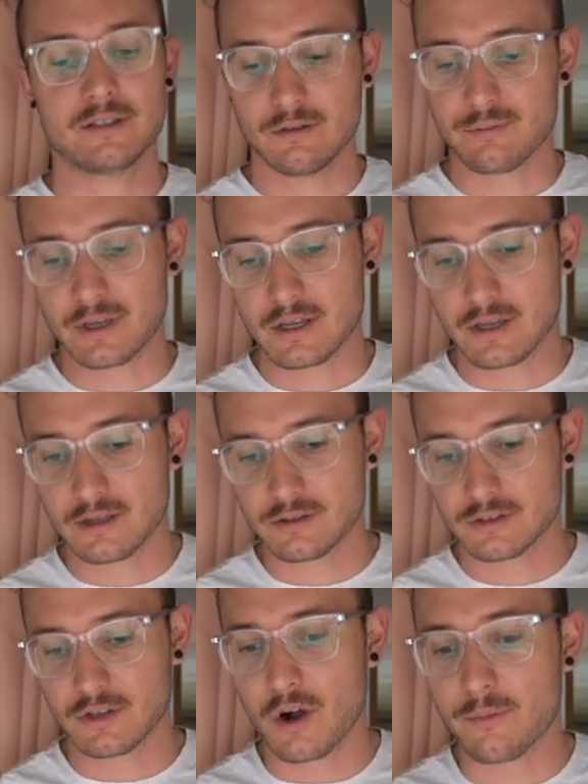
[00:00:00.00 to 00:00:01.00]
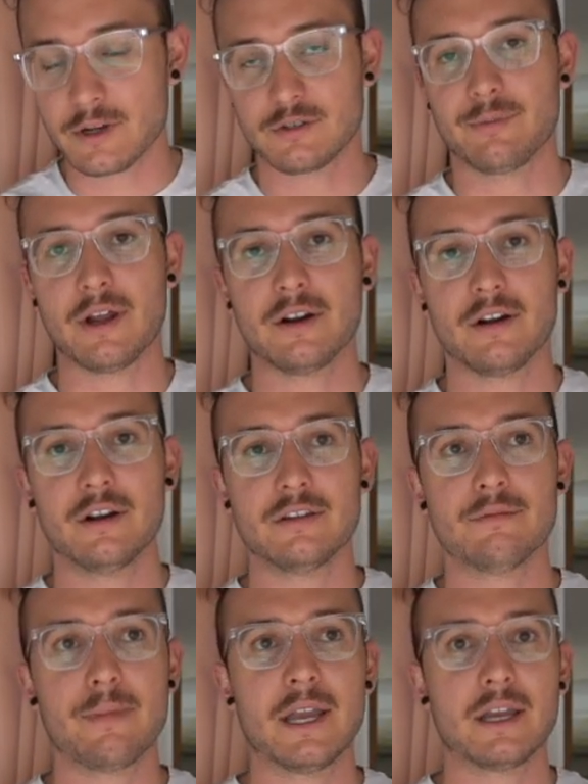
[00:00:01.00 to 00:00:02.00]
to be so much better
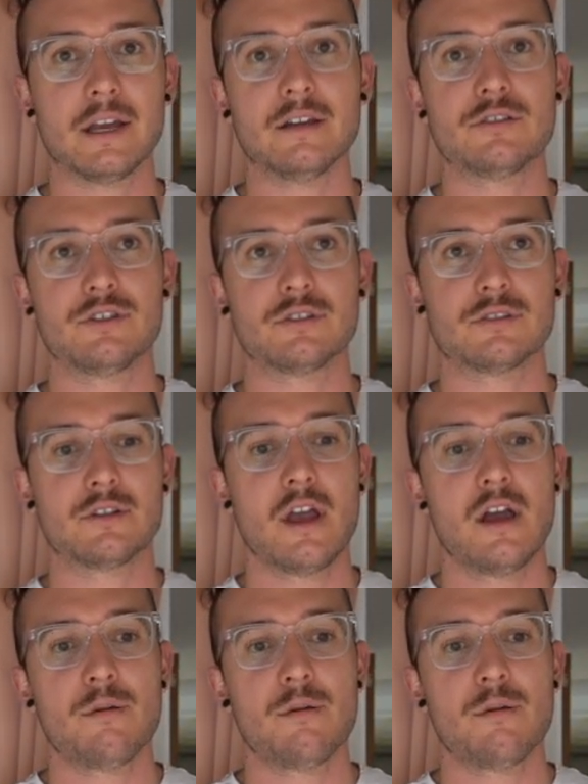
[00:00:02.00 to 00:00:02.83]
and make it just